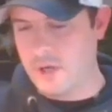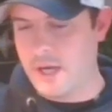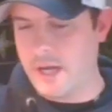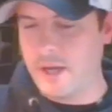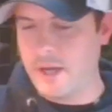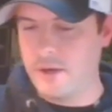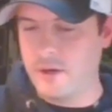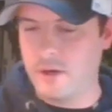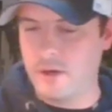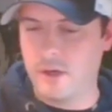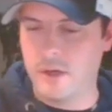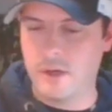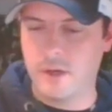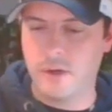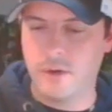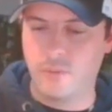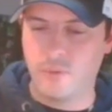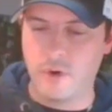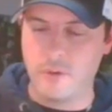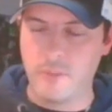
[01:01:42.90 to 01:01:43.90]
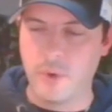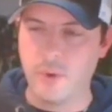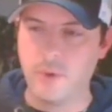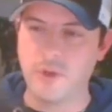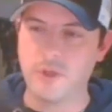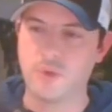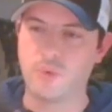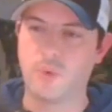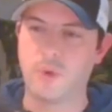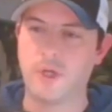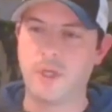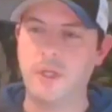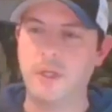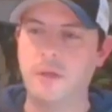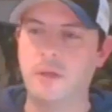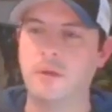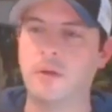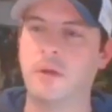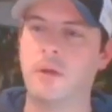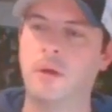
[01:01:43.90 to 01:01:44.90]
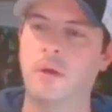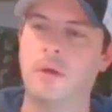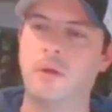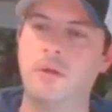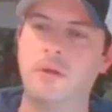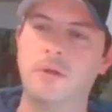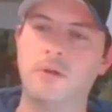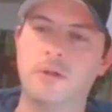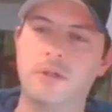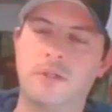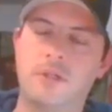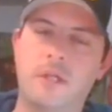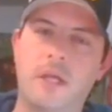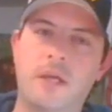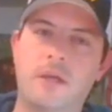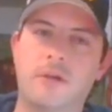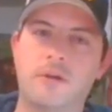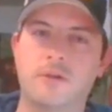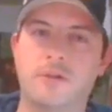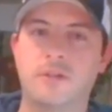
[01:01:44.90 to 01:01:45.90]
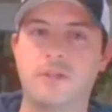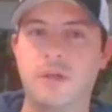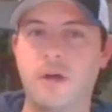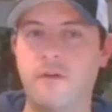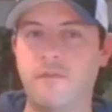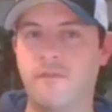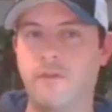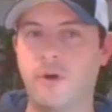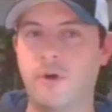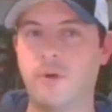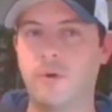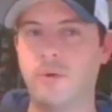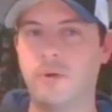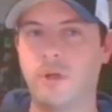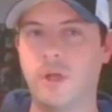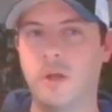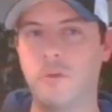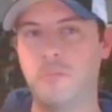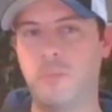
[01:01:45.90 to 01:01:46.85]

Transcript: IR remote is working, you just take your cell phone and